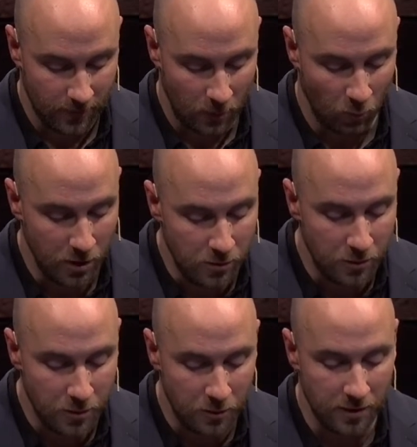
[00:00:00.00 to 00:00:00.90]
When you
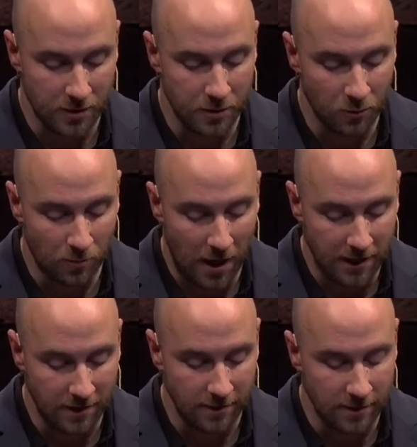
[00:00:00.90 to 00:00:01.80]
do this, you're
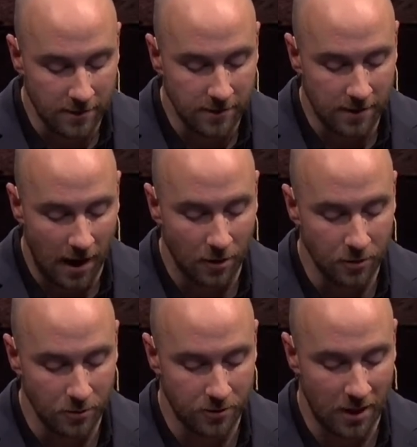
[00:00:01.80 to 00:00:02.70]
reminded that this is how
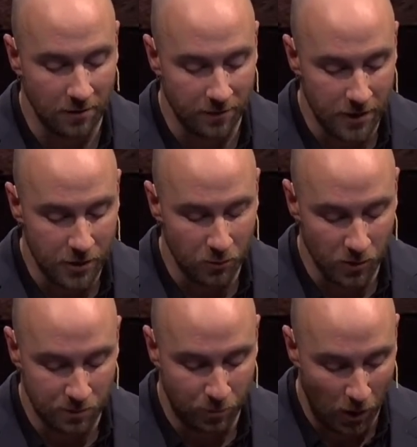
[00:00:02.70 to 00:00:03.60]
your salvation
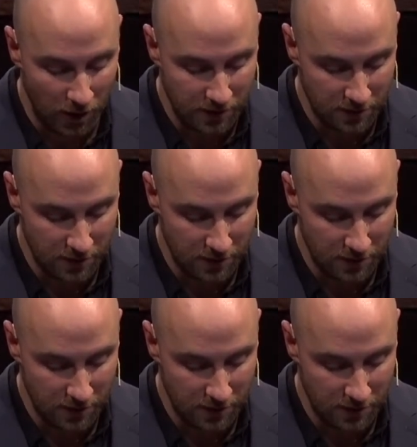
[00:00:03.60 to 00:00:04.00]
was bought.